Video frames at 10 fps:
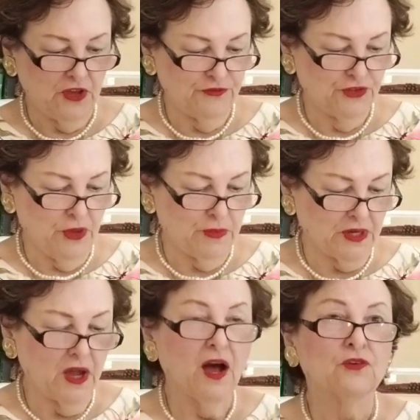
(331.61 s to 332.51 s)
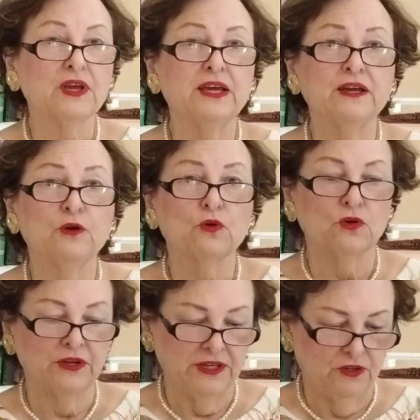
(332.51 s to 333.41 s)
of something called Eagle
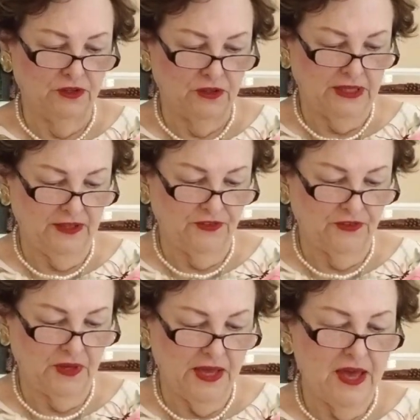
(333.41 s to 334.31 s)
Creek cookies.